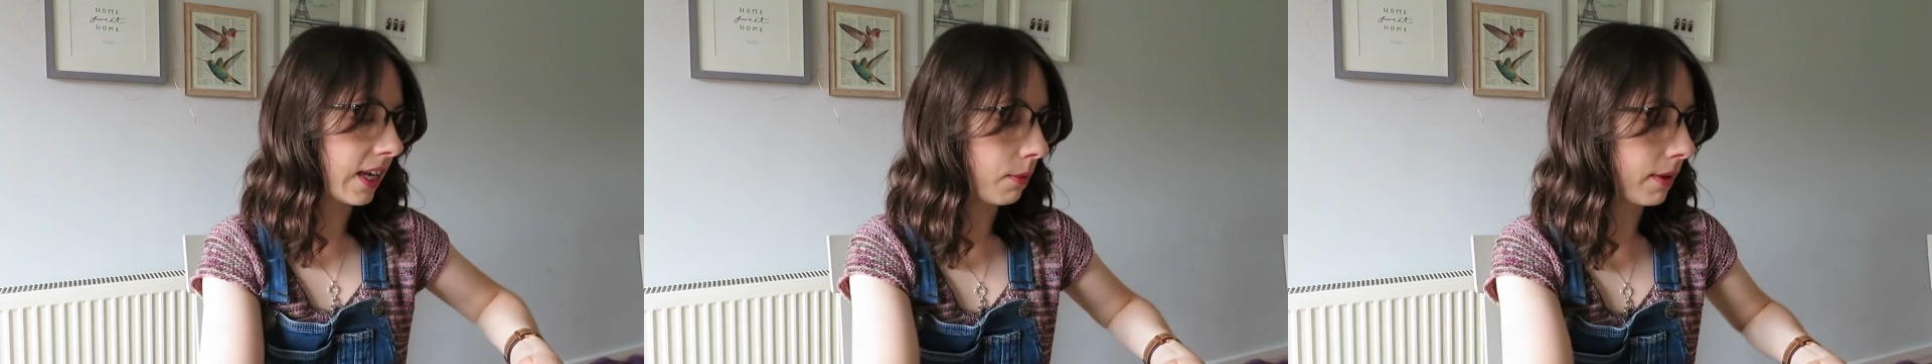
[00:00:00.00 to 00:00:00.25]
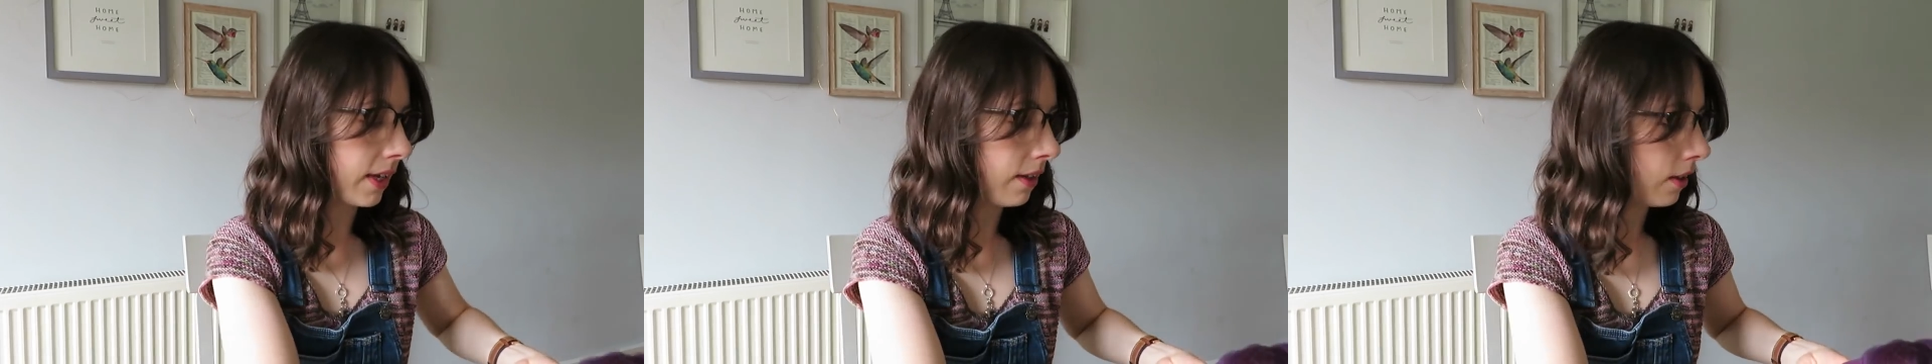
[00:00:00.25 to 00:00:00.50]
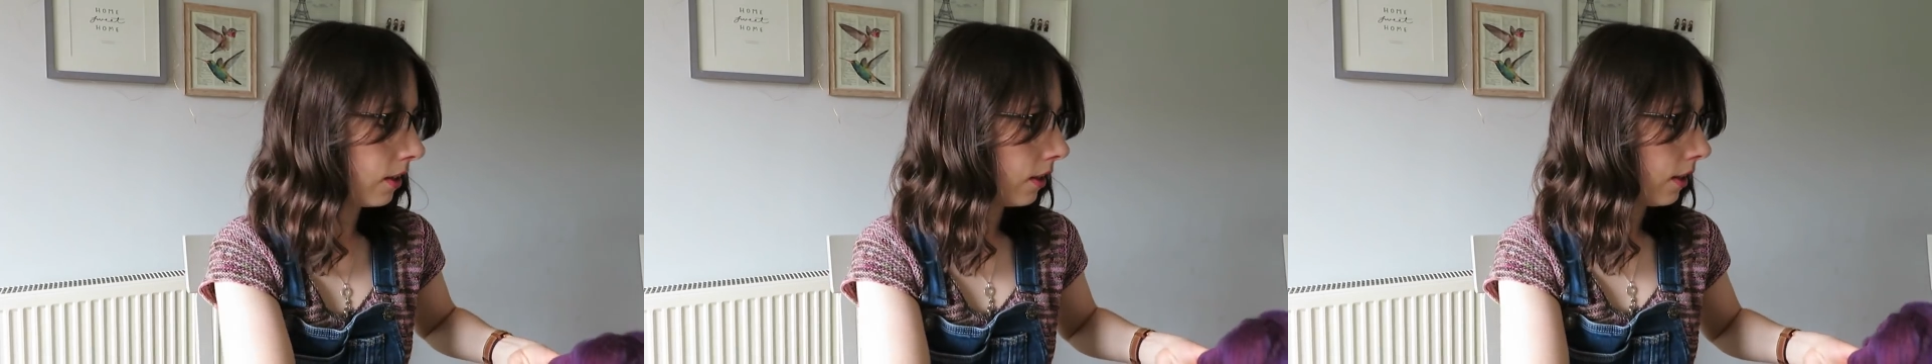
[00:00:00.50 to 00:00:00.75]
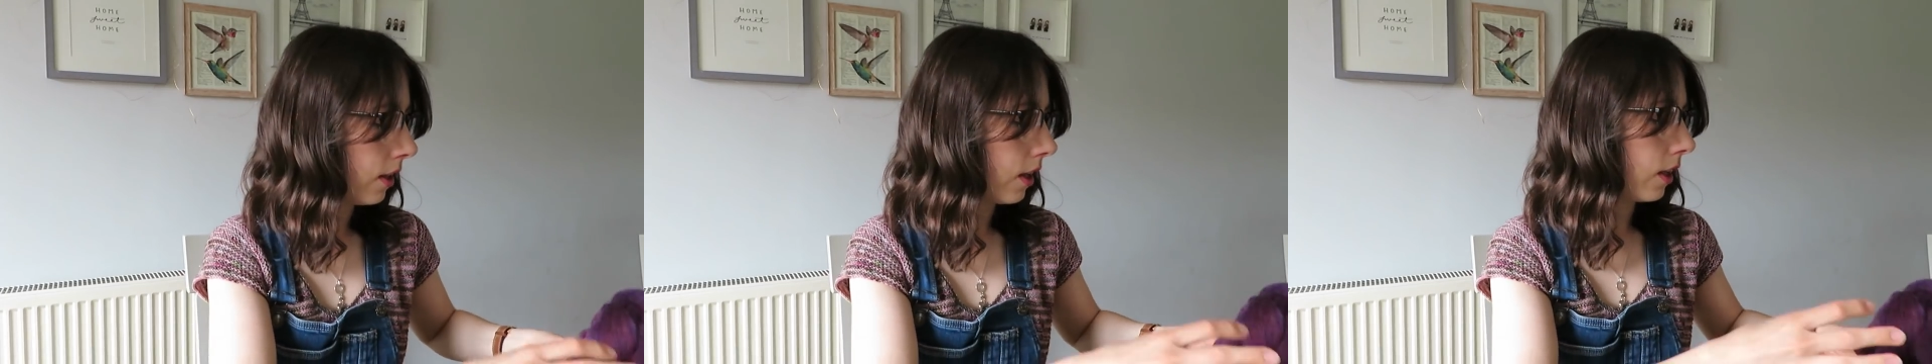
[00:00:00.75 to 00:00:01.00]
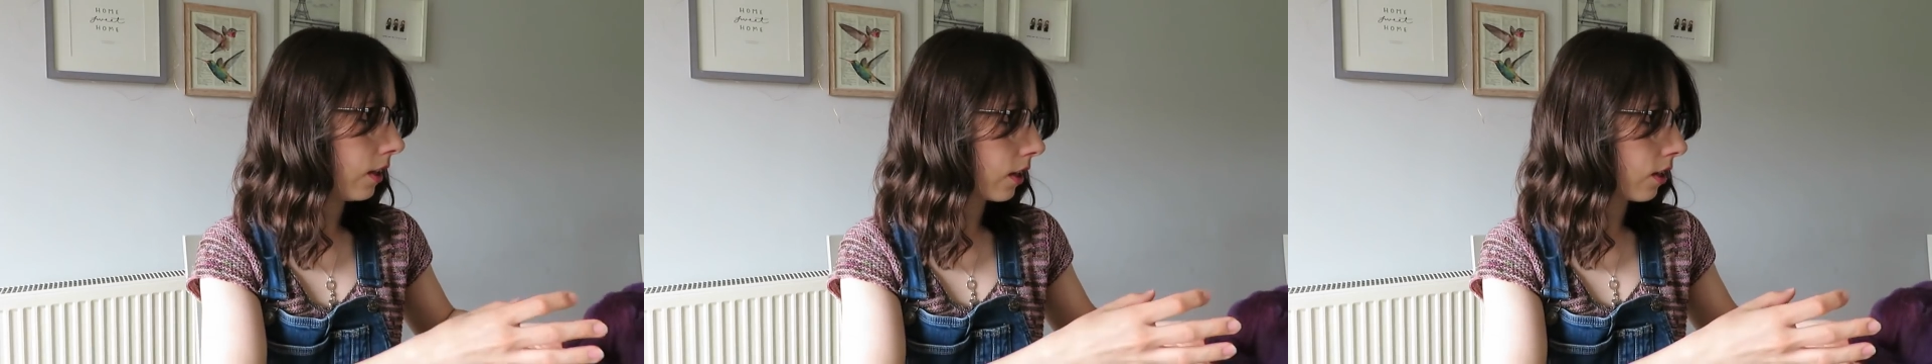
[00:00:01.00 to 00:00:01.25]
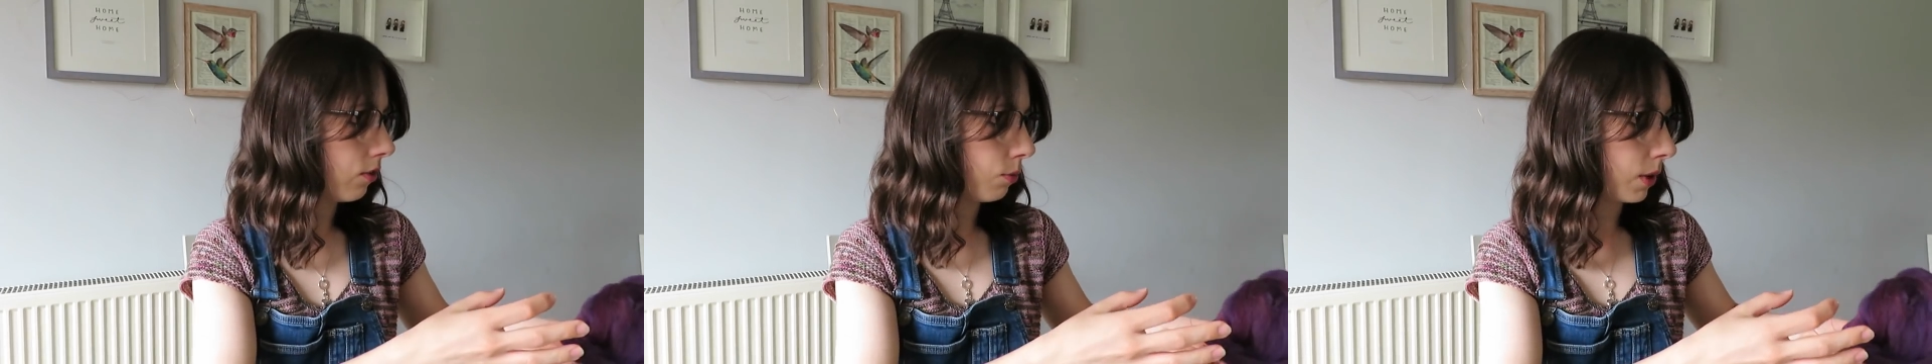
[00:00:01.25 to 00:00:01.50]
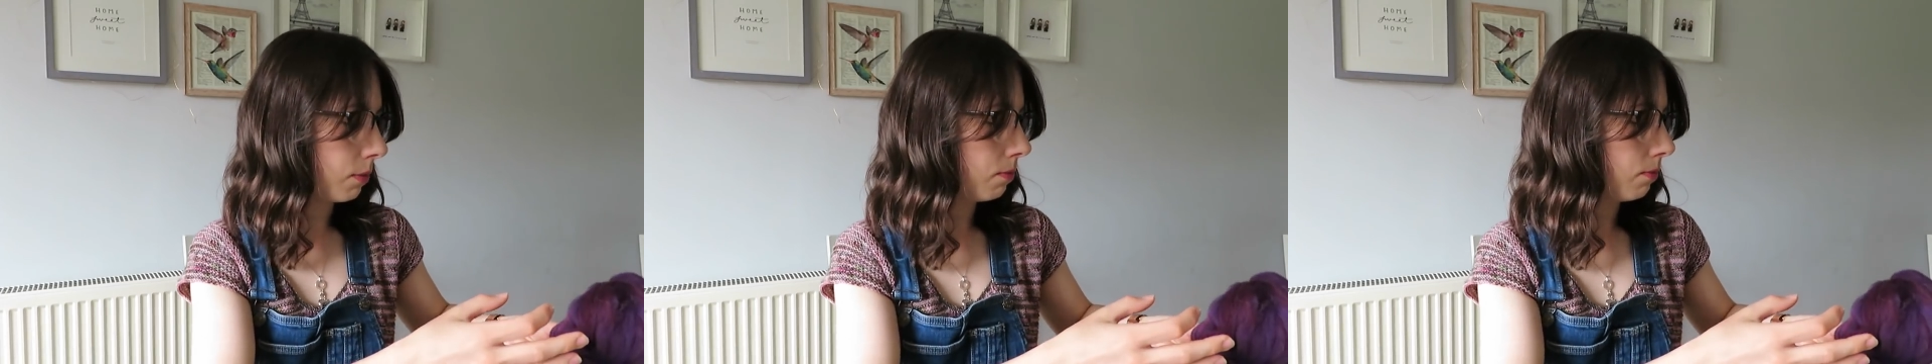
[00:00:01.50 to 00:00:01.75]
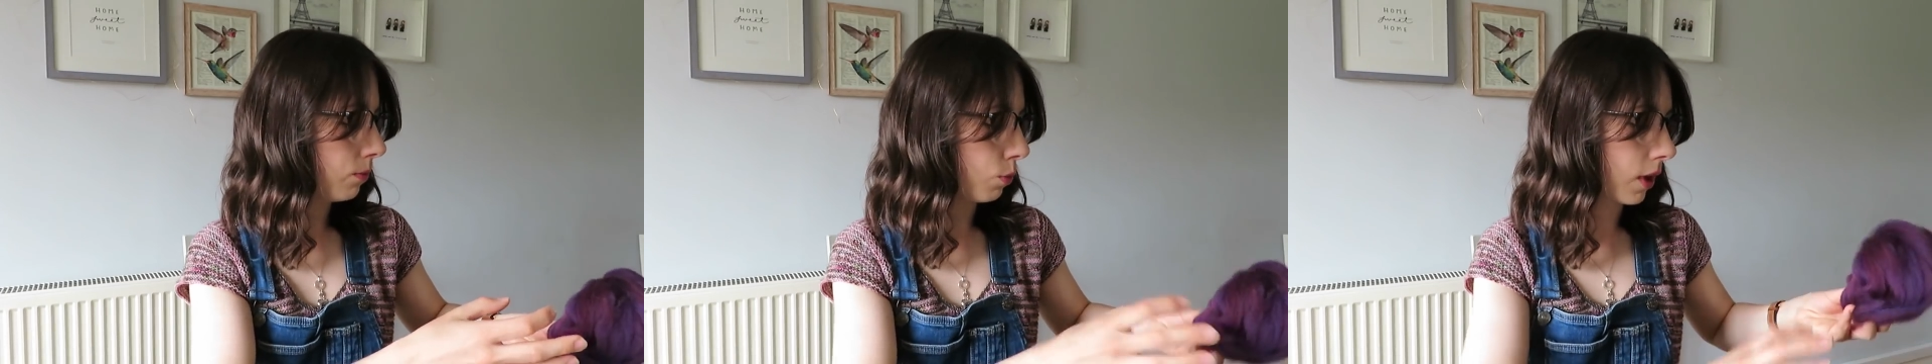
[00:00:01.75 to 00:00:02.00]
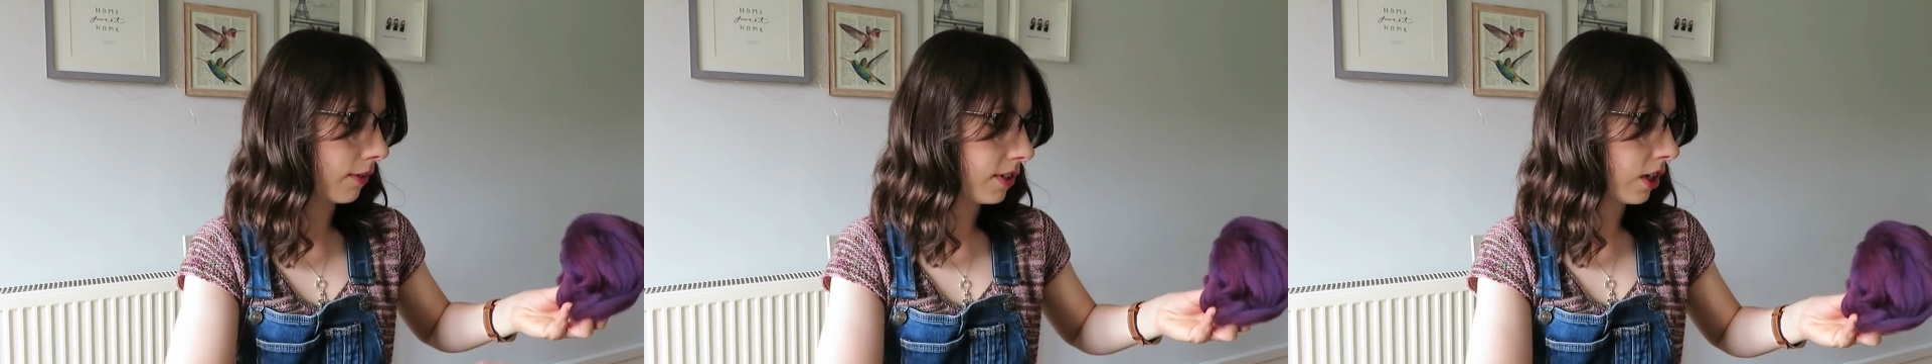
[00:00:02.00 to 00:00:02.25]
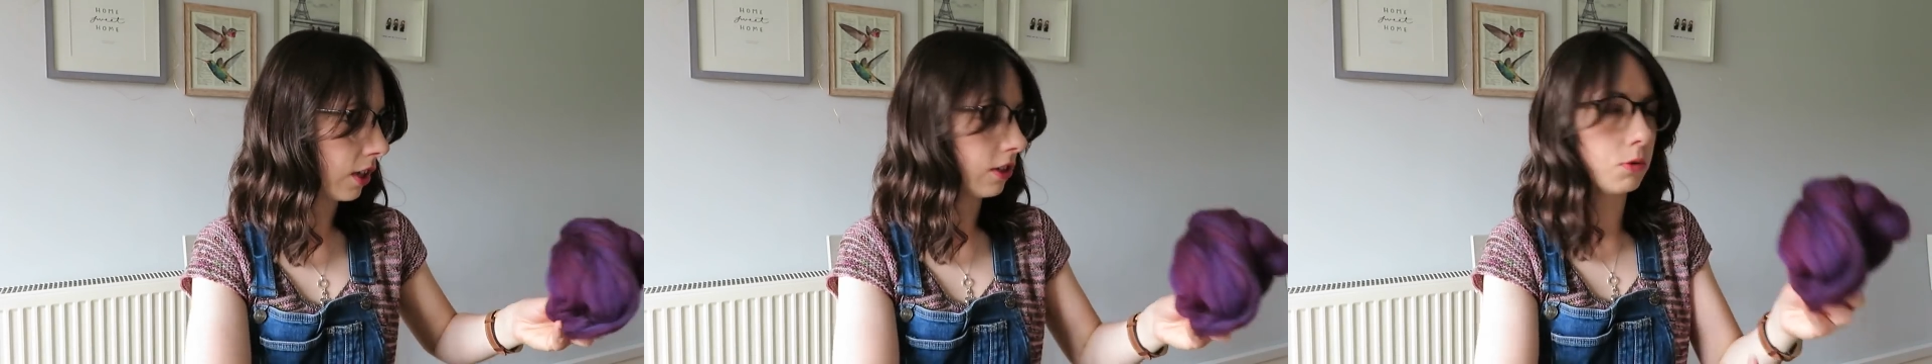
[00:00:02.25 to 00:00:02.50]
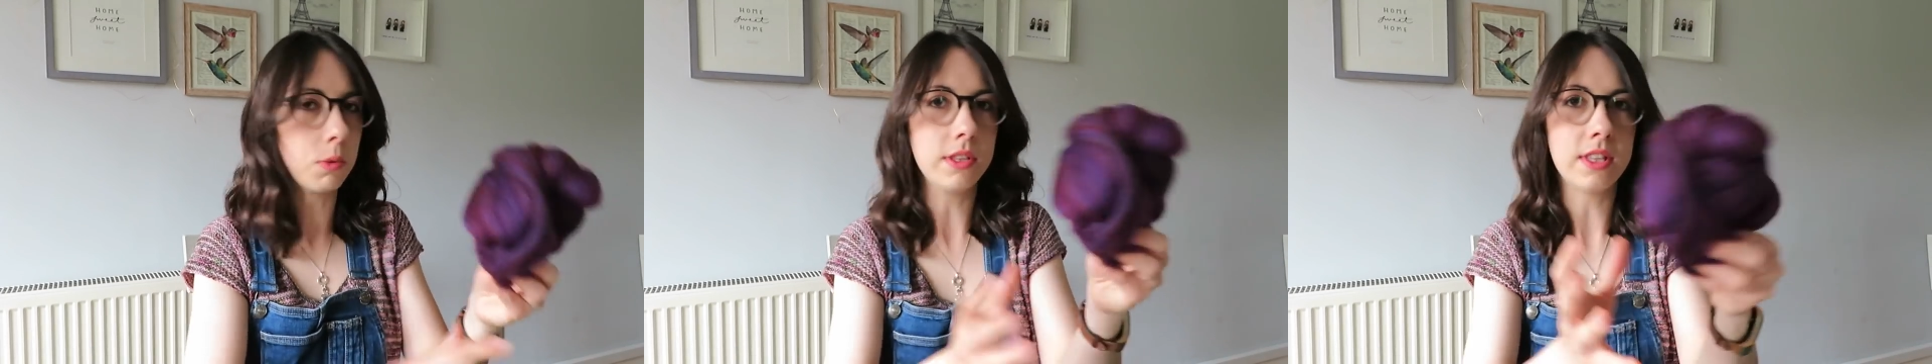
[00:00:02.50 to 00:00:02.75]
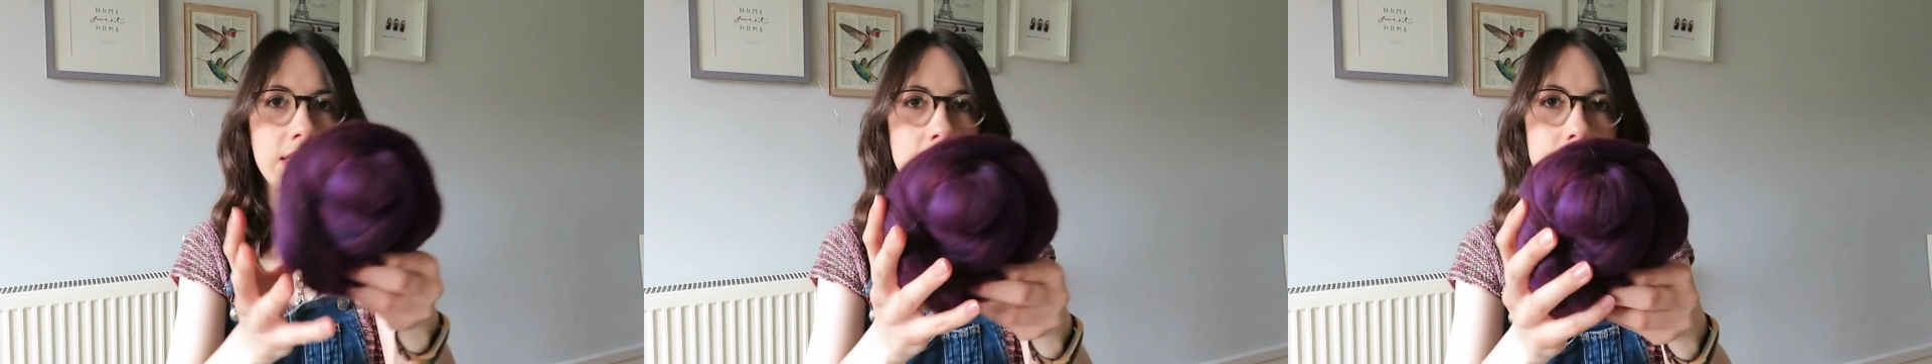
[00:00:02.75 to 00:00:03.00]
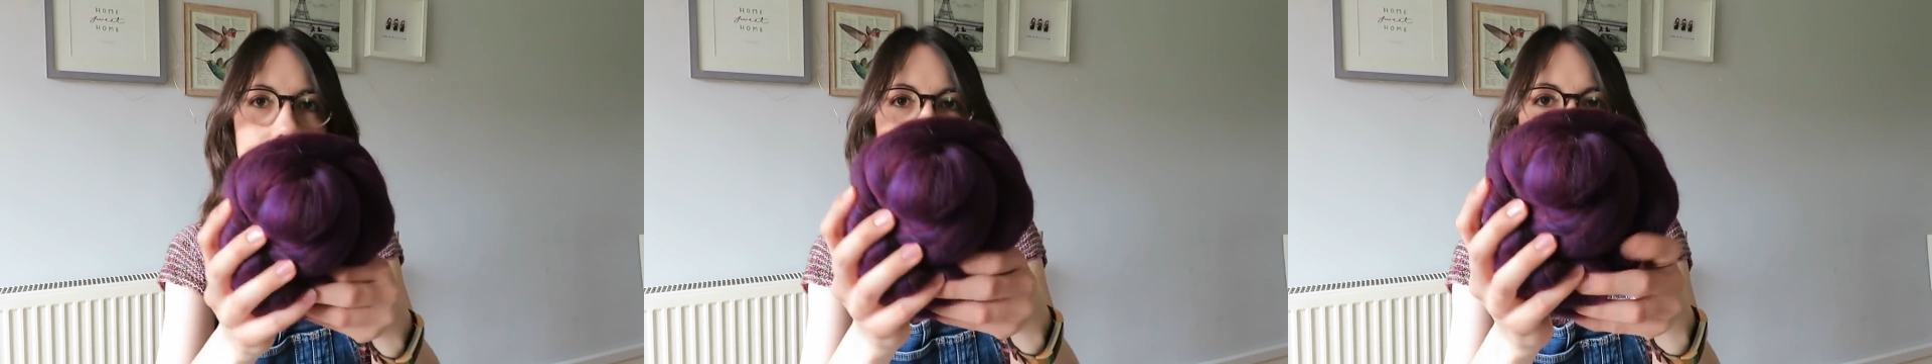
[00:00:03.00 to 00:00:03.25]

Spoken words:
anyway. The current one I've started with is